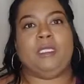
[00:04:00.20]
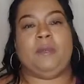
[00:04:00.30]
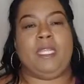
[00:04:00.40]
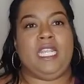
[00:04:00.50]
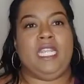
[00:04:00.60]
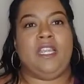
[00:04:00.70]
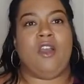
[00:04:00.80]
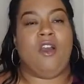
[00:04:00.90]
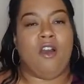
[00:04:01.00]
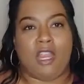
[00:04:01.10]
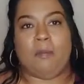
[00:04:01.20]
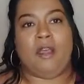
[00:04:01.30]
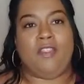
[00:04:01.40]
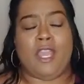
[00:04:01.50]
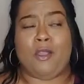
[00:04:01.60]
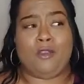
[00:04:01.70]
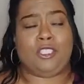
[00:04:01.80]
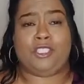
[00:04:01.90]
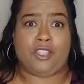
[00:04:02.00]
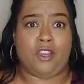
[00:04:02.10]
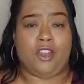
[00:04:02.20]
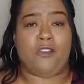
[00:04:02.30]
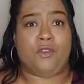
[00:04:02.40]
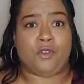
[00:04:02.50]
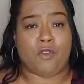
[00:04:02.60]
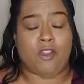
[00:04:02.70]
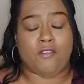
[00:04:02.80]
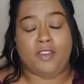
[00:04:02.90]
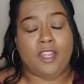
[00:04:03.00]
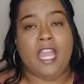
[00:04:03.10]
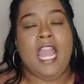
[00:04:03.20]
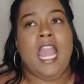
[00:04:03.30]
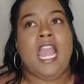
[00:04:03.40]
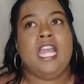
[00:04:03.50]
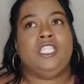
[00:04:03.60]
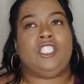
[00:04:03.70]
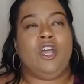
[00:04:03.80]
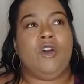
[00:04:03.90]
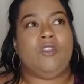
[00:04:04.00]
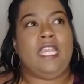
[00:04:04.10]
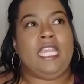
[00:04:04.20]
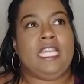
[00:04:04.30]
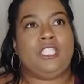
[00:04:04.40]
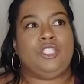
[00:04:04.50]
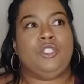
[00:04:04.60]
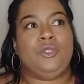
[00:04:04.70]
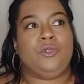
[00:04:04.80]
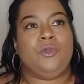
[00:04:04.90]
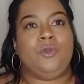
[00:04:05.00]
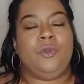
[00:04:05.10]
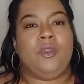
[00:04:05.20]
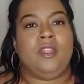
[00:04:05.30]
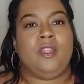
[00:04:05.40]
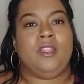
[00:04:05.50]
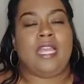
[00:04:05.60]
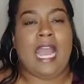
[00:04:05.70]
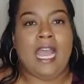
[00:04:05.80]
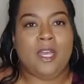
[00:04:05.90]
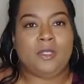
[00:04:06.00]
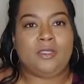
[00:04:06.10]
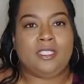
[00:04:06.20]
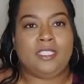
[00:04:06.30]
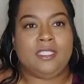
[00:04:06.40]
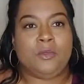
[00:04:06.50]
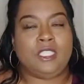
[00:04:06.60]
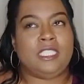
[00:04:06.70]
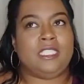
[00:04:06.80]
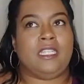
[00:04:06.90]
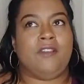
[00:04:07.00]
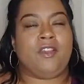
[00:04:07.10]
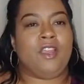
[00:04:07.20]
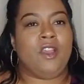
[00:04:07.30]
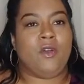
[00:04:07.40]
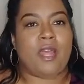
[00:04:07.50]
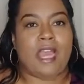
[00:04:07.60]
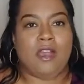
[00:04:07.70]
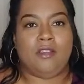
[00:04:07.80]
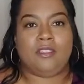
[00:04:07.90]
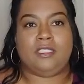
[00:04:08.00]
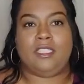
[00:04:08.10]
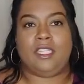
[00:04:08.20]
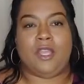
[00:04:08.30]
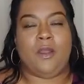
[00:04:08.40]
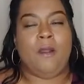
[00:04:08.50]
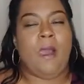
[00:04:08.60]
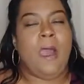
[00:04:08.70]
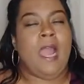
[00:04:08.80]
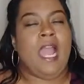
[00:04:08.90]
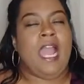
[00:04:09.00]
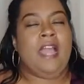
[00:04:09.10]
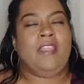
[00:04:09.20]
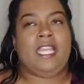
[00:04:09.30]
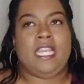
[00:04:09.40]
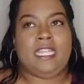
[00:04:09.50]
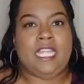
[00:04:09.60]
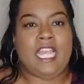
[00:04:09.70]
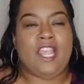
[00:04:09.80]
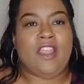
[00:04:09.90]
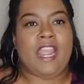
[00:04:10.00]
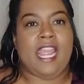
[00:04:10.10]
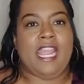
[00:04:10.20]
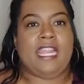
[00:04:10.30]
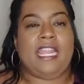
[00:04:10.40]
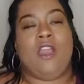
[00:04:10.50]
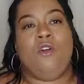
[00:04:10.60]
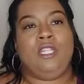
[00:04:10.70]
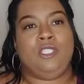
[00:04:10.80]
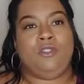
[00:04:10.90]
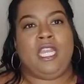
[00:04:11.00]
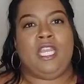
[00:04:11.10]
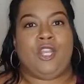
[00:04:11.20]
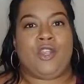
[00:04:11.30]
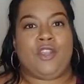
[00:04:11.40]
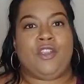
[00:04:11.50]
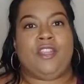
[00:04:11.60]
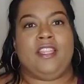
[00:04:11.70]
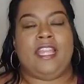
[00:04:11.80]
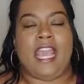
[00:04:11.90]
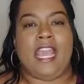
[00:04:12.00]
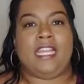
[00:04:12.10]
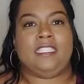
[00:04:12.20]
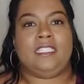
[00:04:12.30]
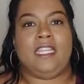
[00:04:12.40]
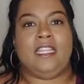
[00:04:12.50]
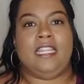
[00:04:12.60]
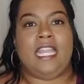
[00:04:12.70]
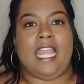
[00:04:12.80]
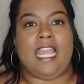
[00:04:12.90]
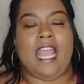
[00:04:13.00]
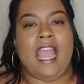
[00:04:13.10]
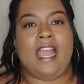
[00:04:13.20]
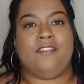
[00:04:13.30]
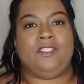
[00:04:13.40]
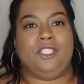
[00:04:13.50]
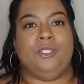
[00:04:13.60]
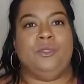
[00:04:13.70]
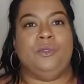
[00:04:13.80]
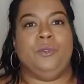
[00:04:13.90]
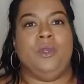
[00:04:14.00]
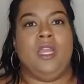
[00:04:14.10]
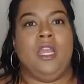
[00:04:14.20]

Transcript: to be all about that. Of course, they're starting off on the wrong foot. So they get to the house, which is a very old house. They get there, and not only do they learn that they have to